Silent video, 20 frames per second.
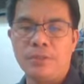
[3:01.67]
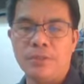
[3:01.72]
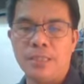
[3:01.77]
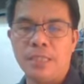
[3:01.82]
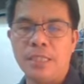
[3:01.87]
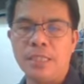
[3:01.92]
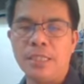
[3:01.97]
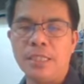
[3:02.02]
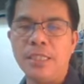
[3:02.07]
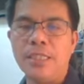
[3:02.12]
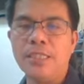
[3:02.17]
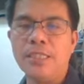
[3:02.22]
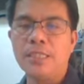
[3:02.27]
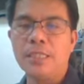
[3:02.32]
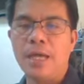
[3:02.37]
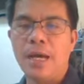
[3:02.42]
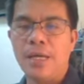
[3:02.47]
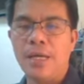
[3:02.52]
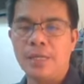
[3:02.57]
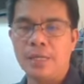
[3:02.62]
It
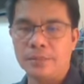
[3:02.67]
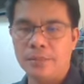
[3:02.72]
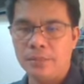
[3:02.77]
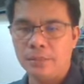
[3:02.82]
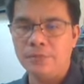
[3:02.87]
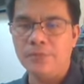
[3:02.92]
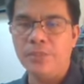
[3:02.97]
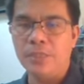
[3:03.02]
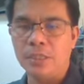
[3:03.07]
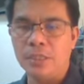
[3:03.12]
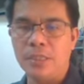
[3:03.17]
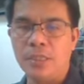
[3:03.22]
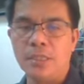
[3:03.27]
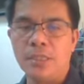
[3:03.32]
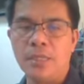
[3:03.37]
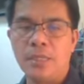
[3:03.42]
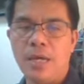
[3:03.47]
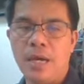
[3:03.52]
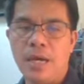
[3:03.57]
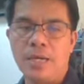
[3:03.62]
is an activity,
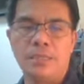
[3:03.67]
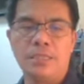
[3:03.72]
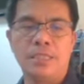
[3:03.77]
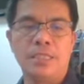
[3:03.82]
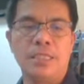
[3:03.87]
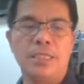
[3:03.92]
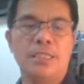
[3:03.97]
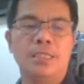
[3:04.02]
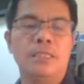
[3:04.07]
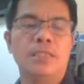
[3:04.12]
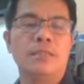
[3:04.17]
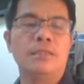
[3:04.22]
actually.